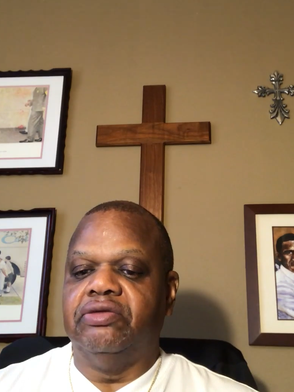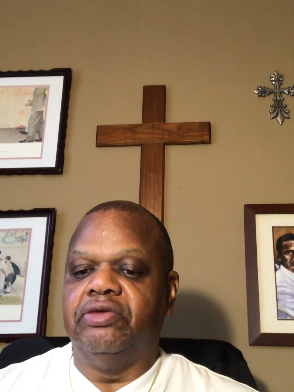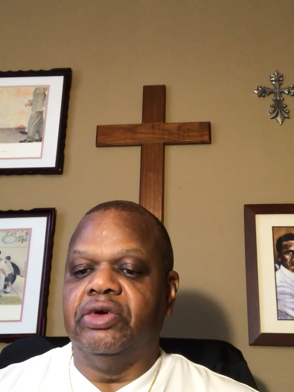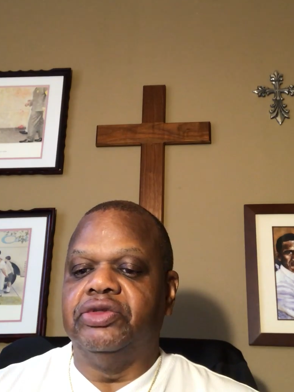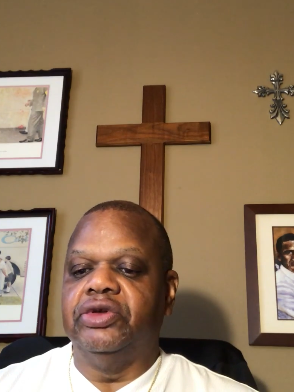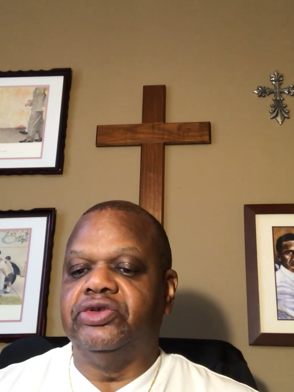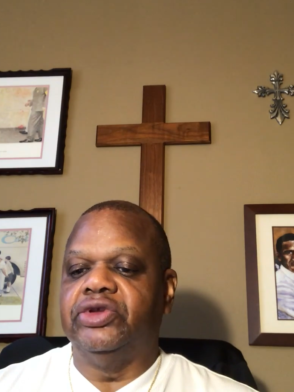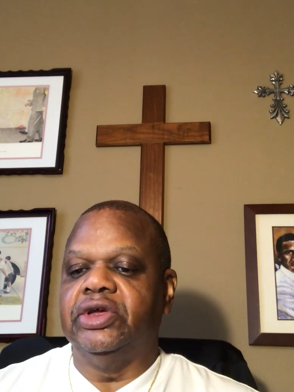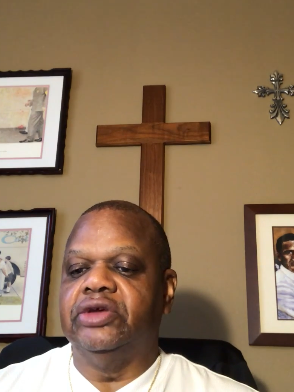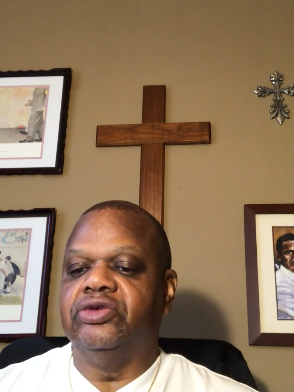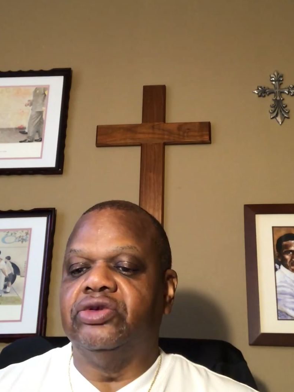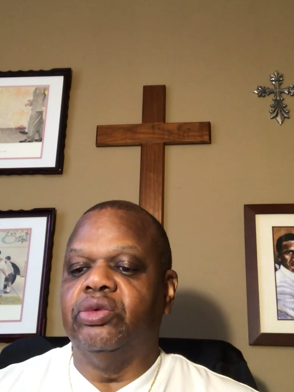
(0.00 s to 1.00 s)
for this
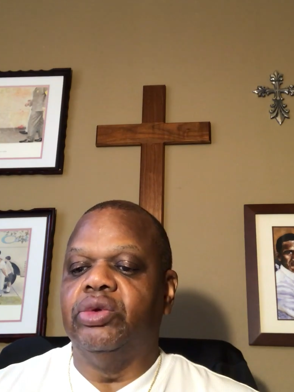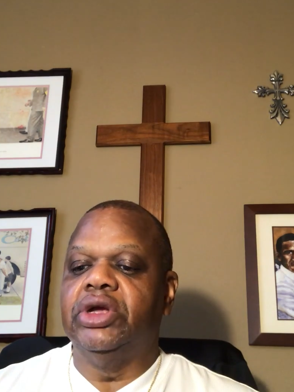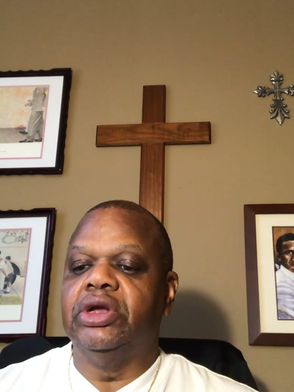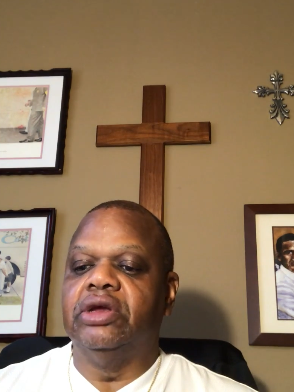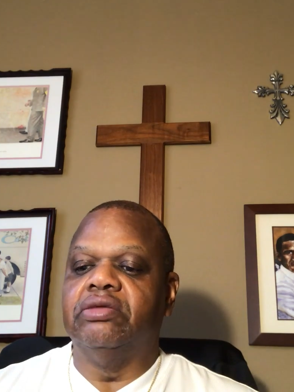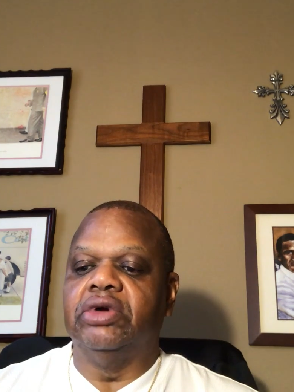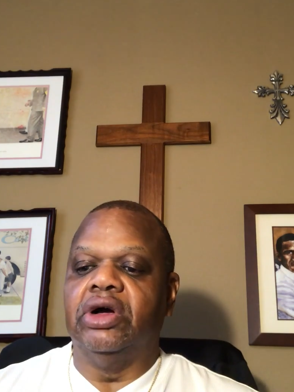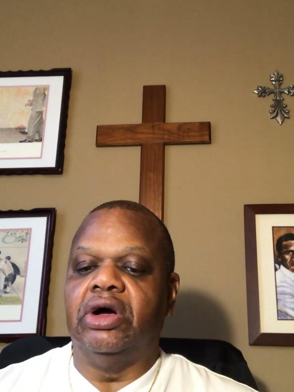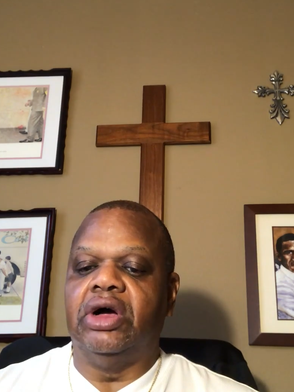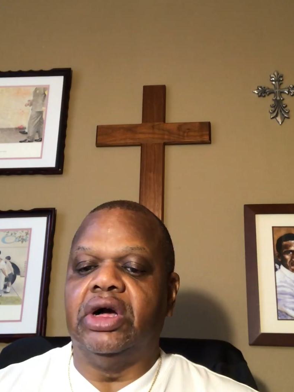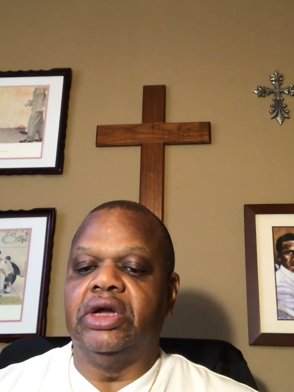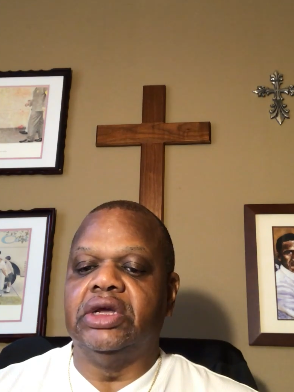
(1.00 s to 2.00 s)
is the will of
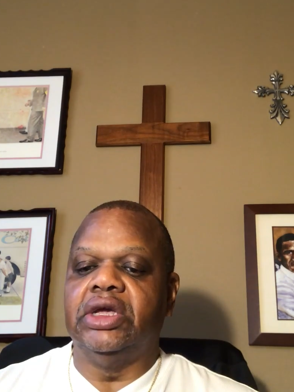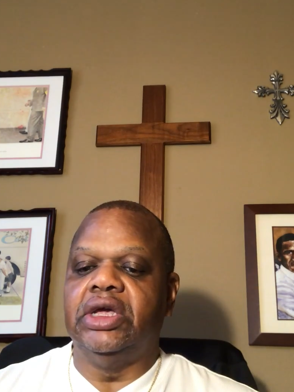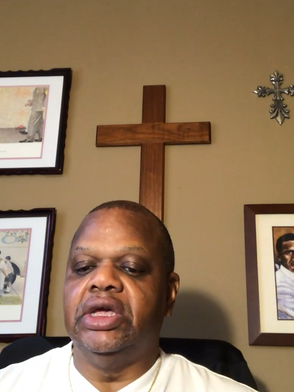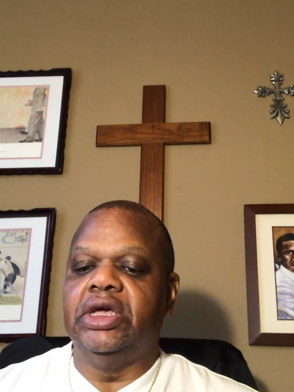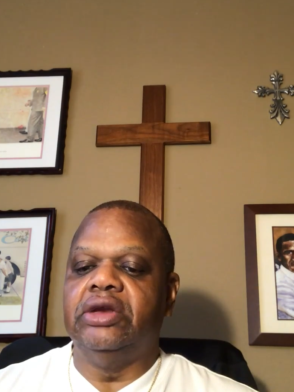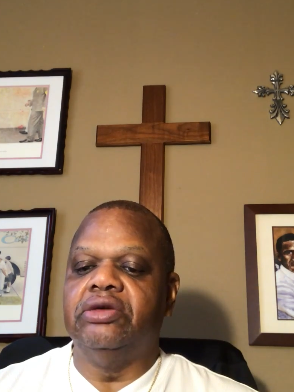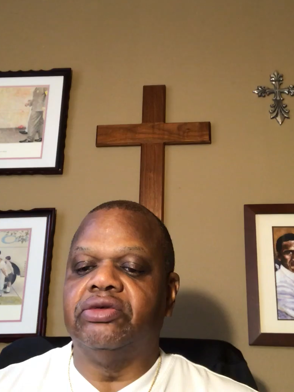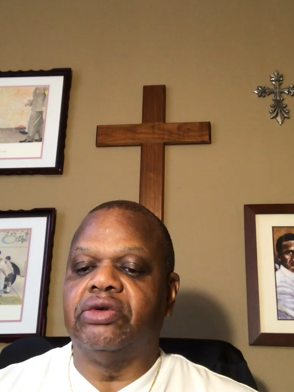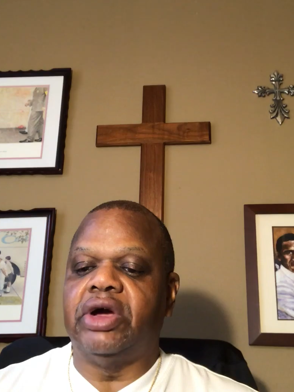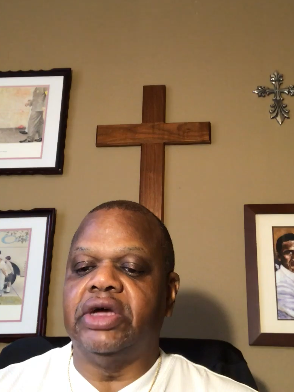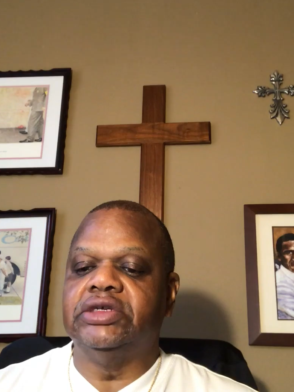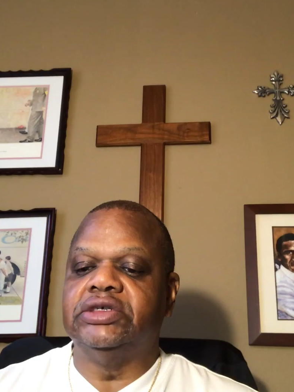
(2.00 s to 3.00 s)
God in
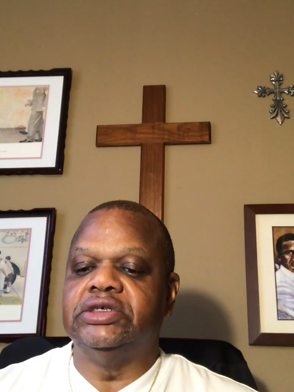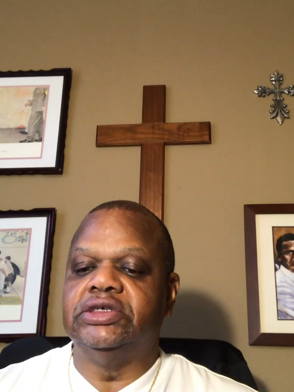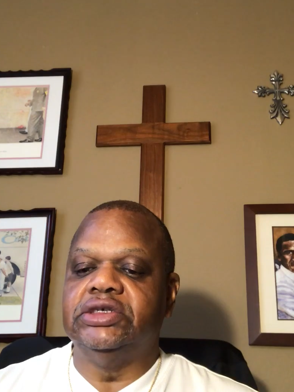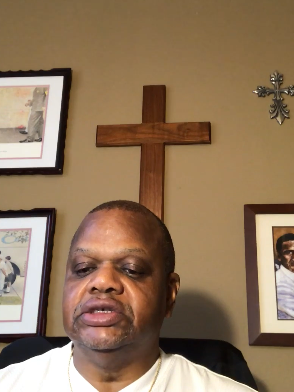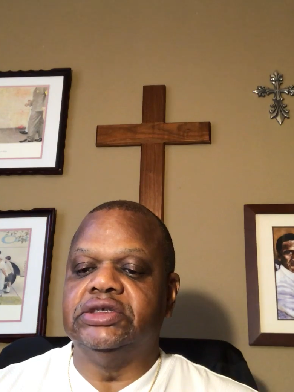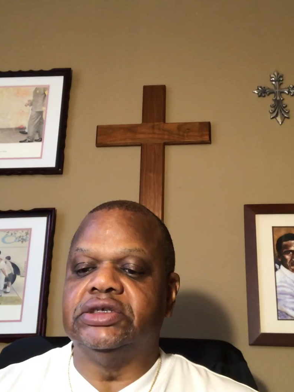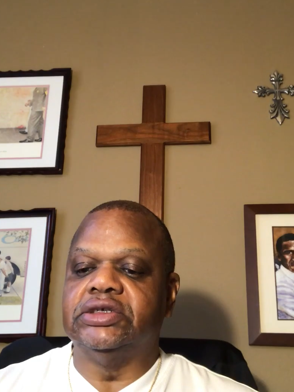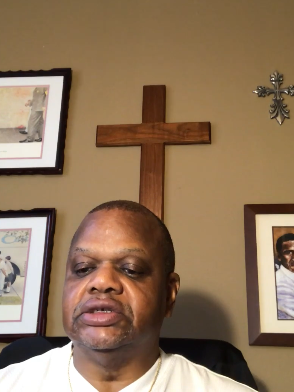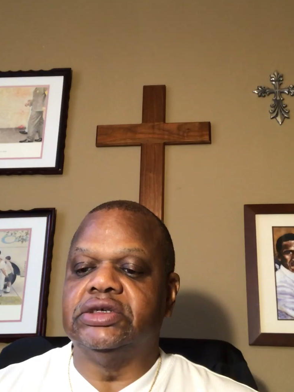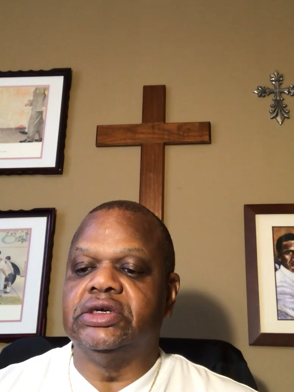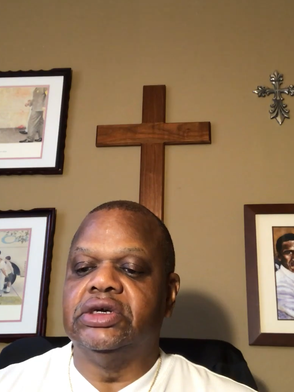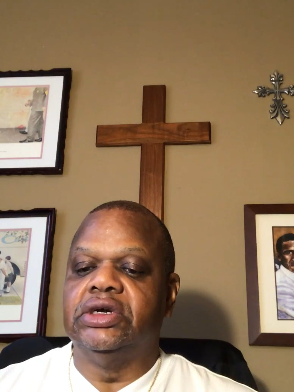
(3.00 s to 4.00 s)
Christ Jesus
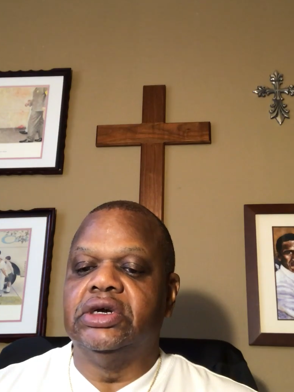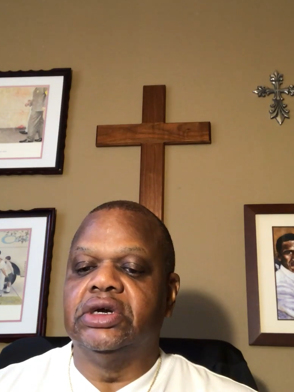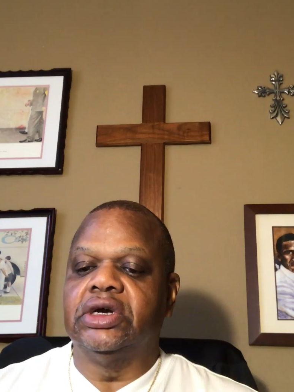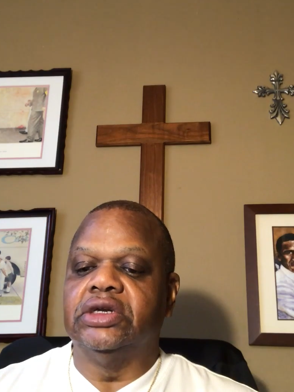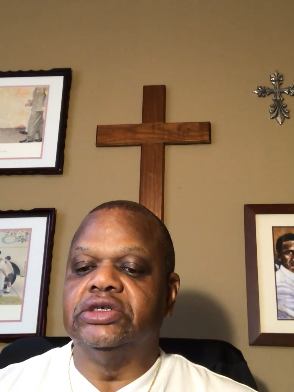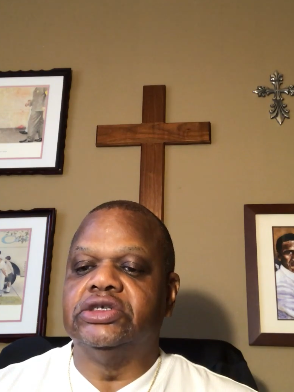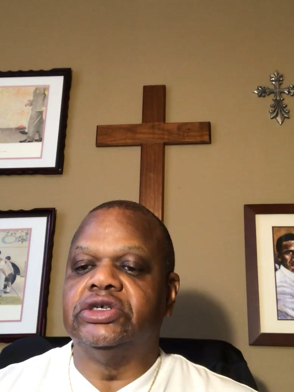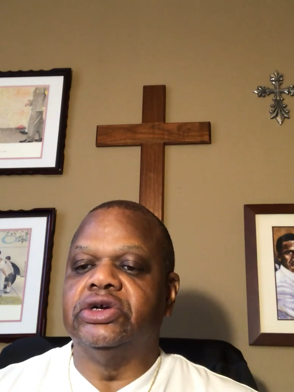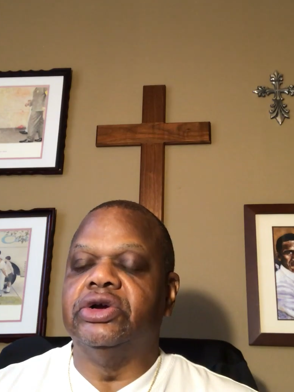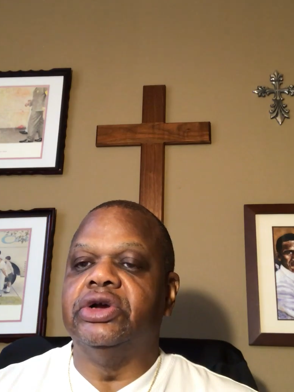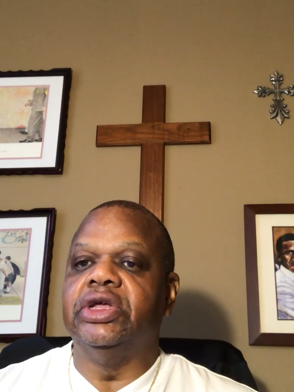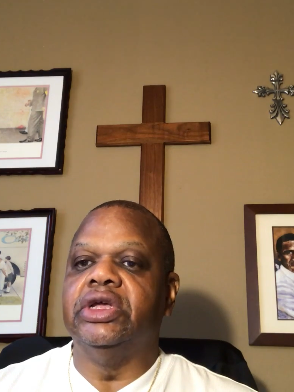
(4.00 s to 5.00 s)

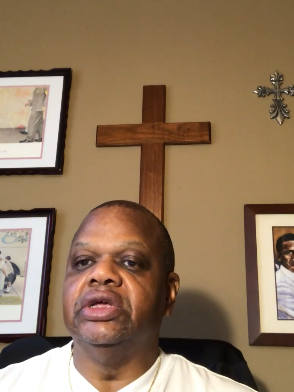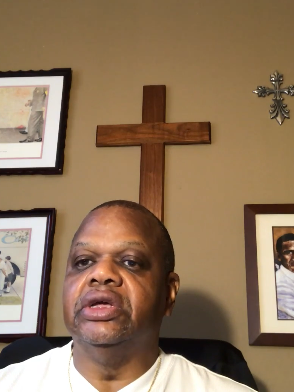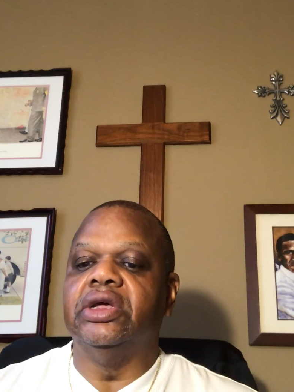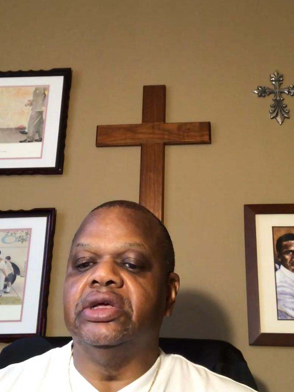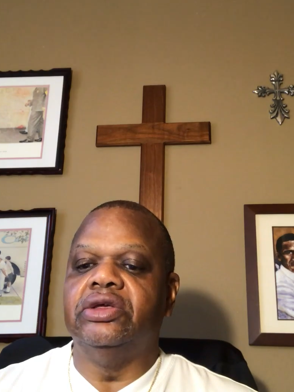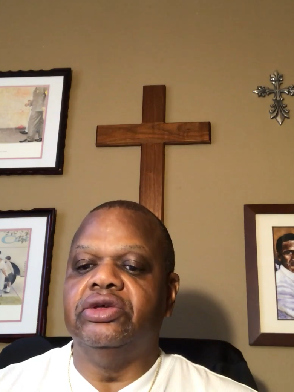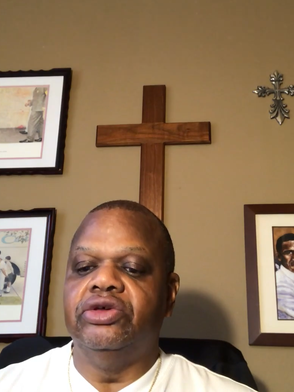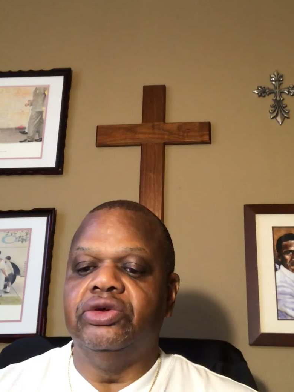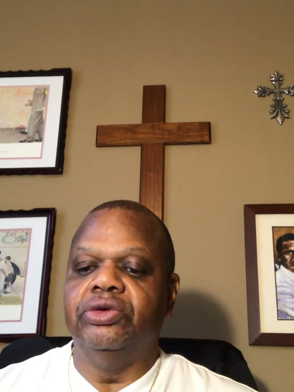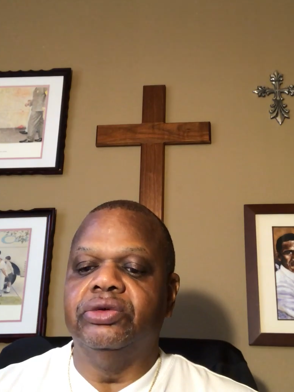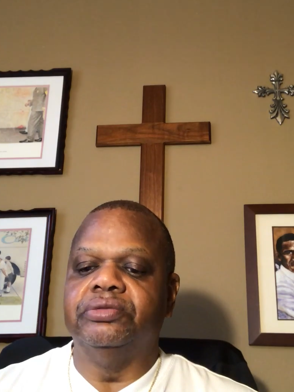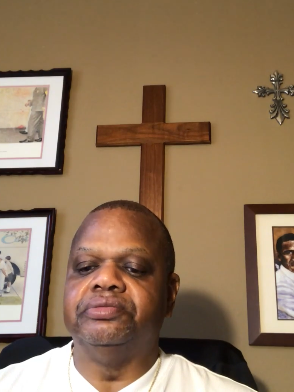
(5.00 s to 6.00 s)
concerning you."